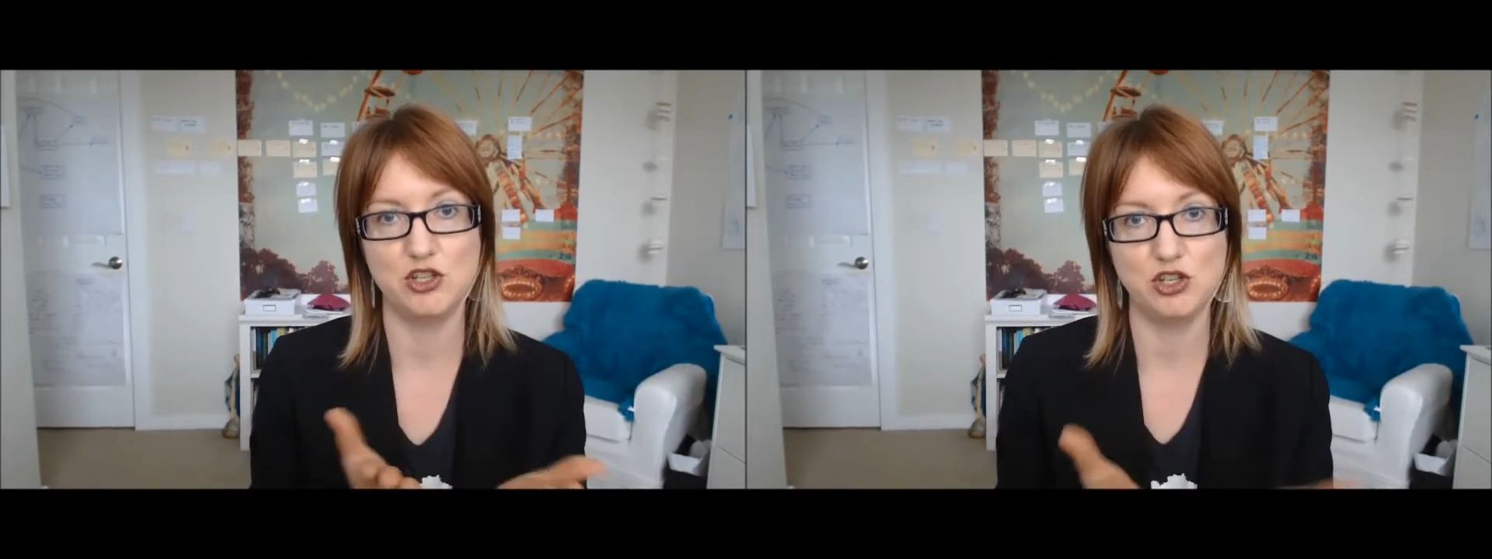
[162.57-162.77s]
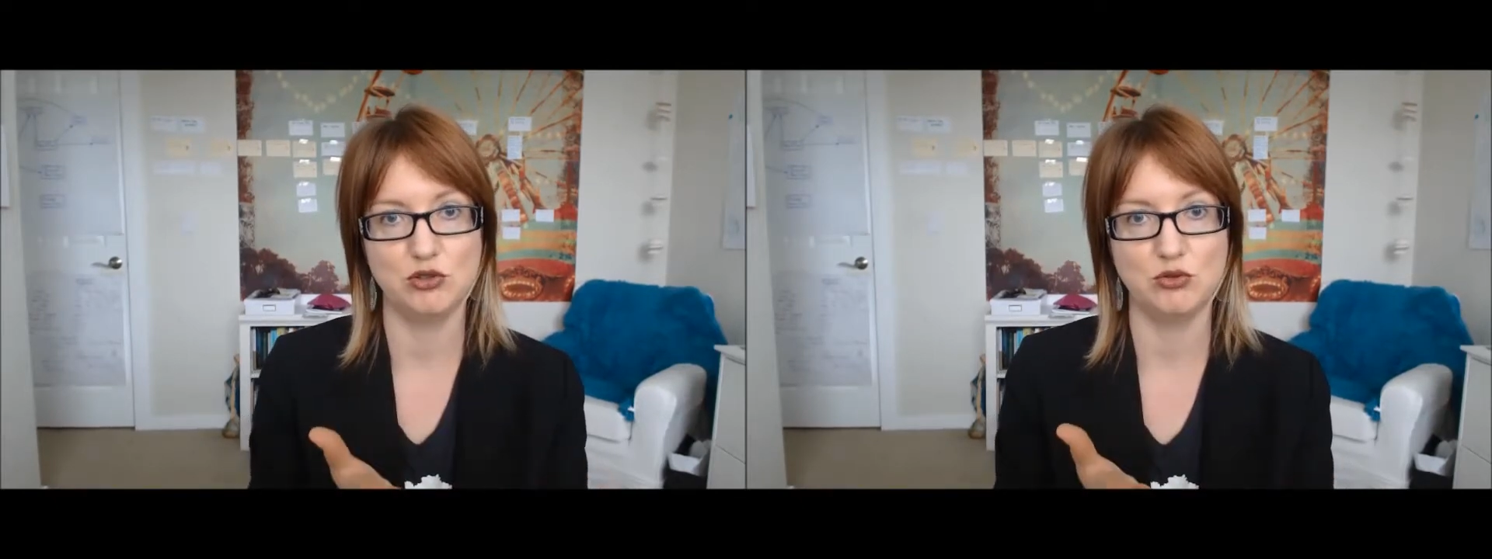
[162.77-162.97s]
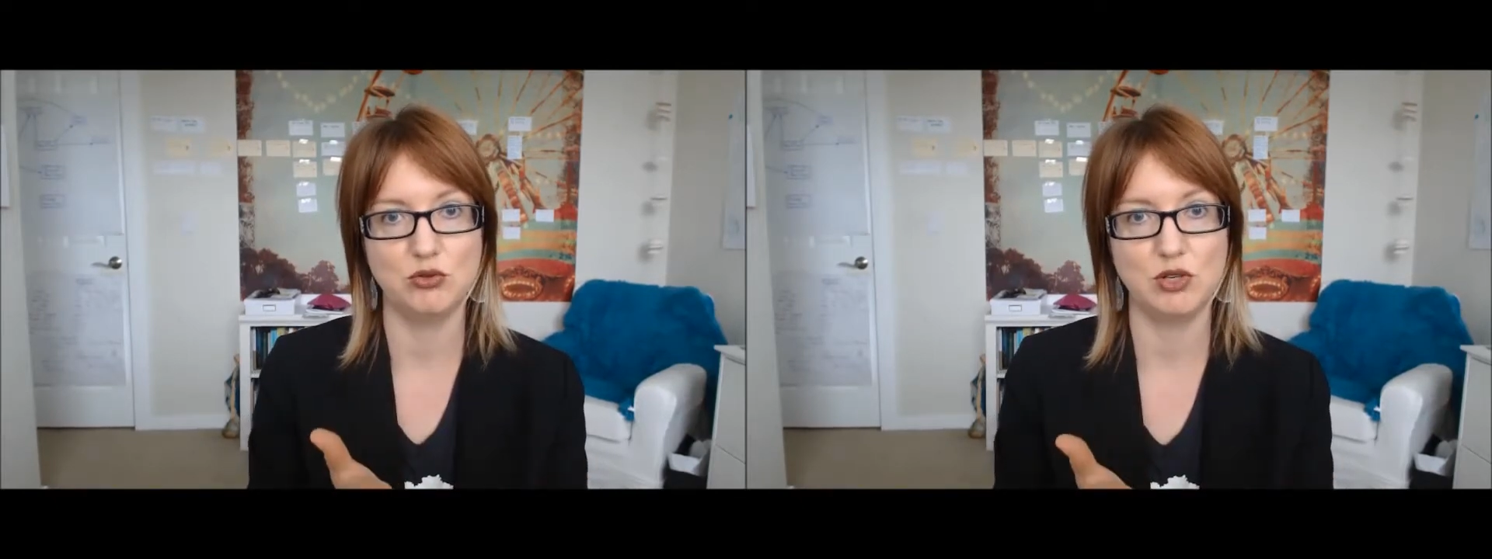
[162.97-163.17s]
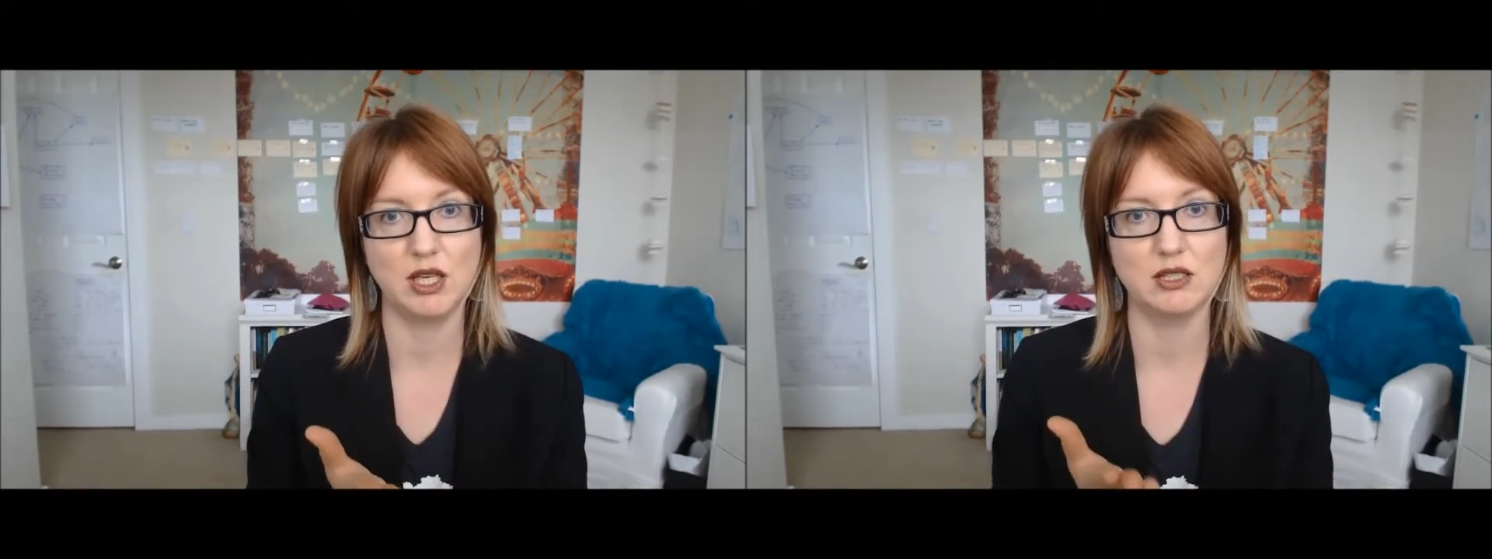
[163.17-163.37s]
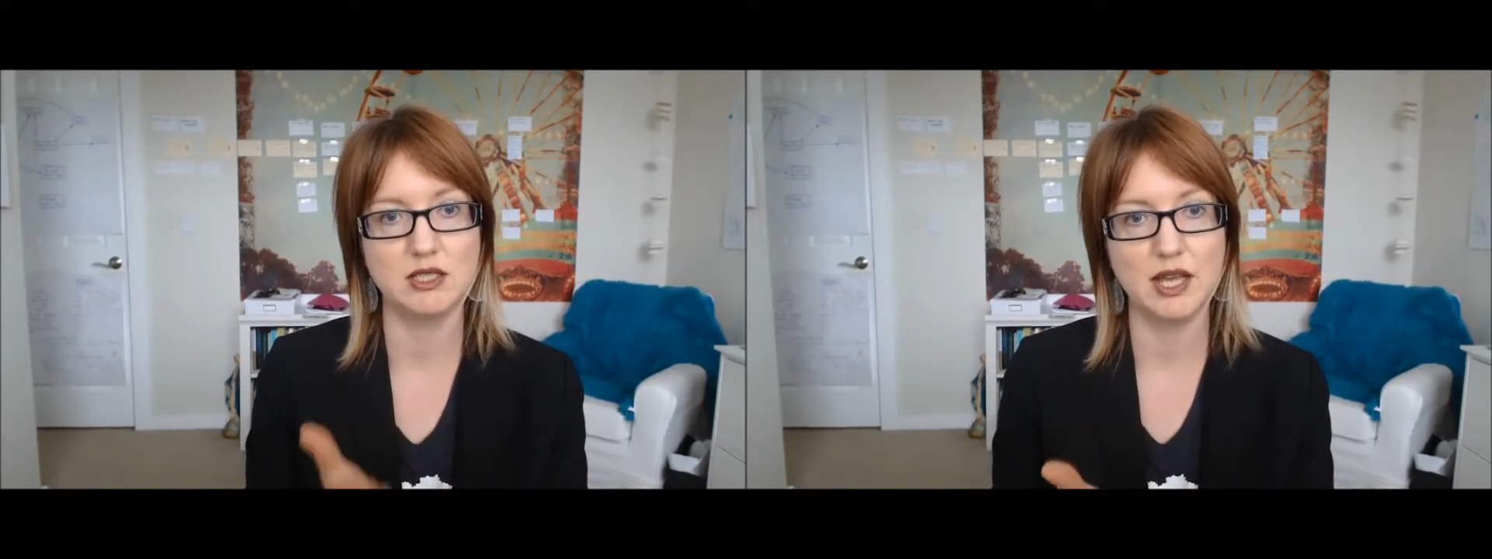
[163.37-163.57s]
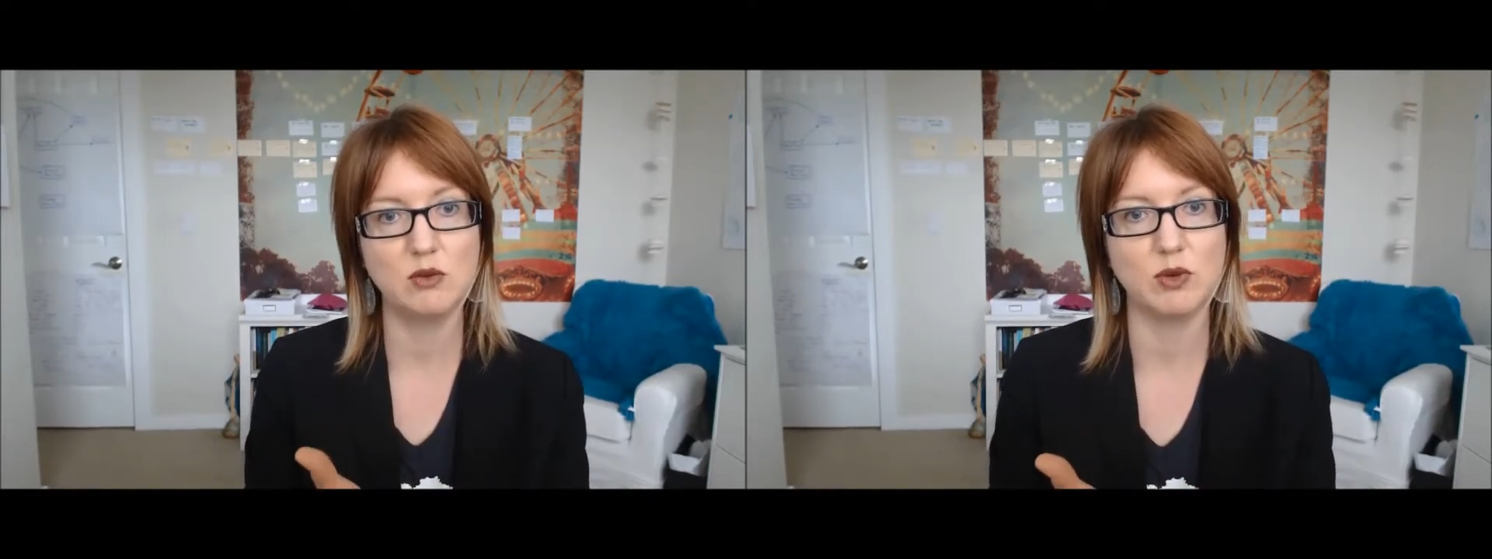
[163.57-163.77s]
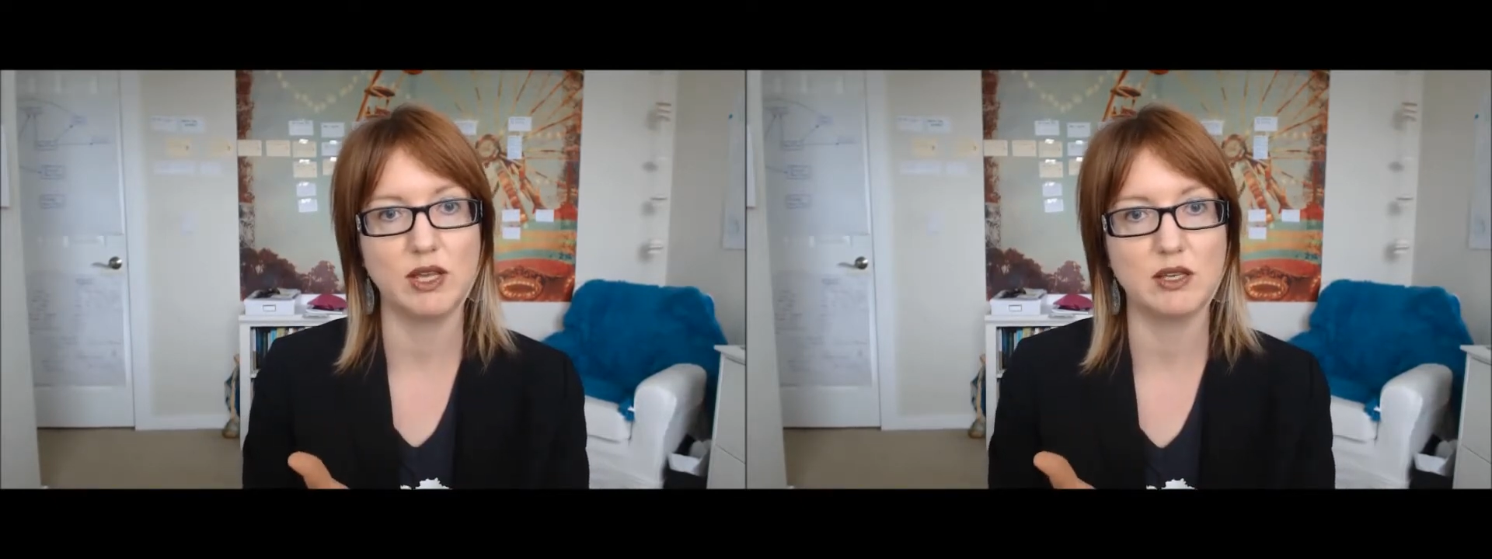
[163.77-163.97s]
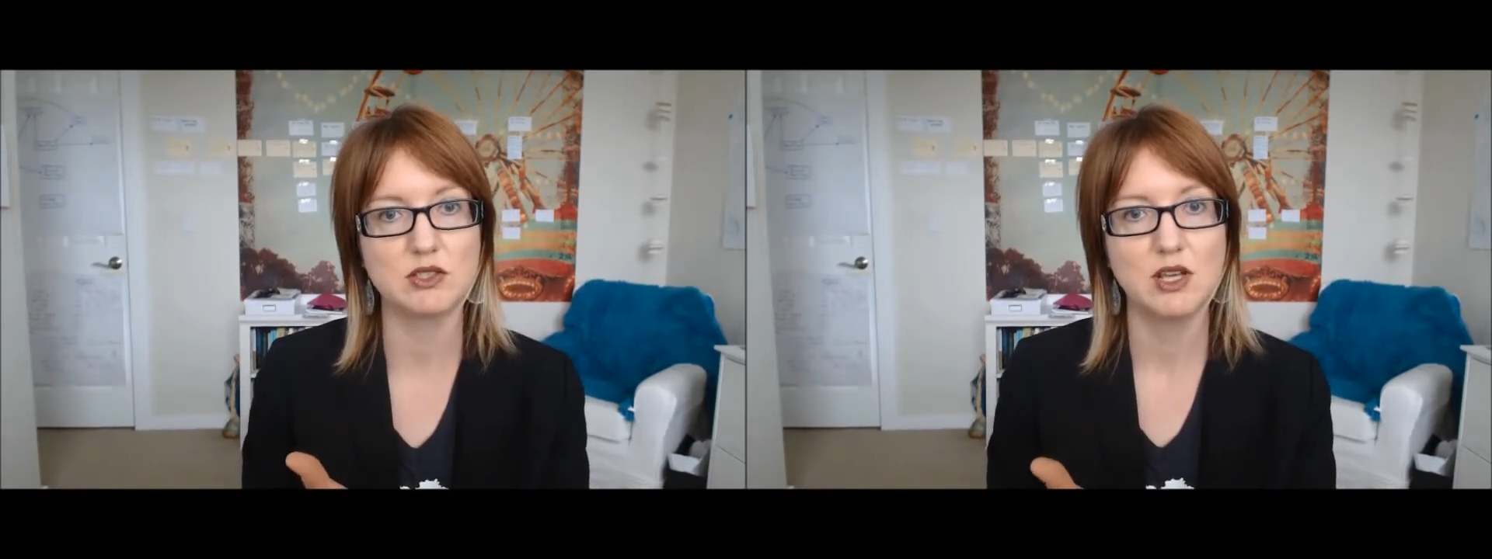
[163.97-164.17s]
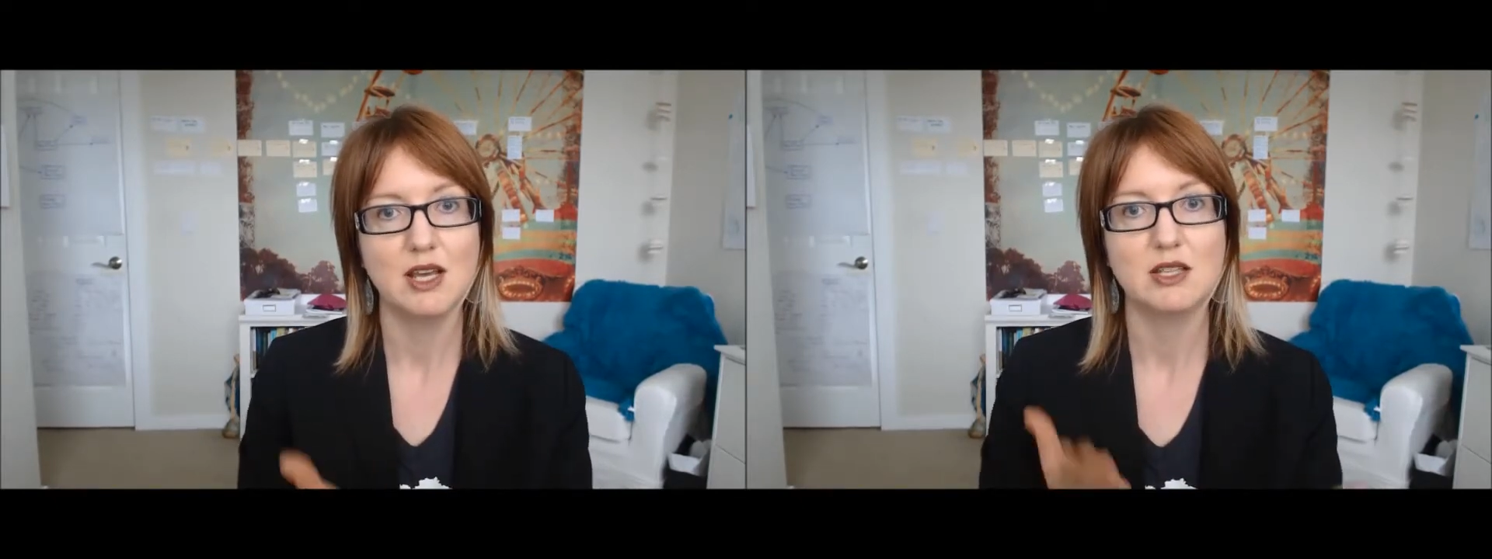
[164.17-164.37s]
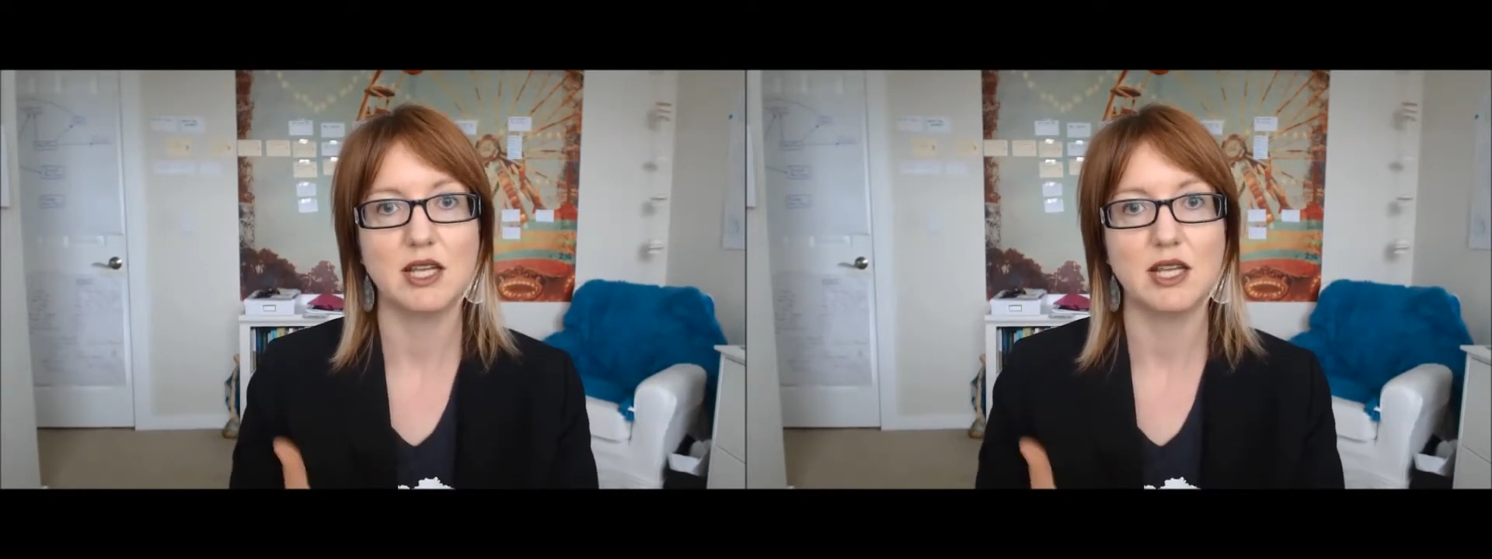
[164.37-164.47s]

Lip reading: you in 10 weeks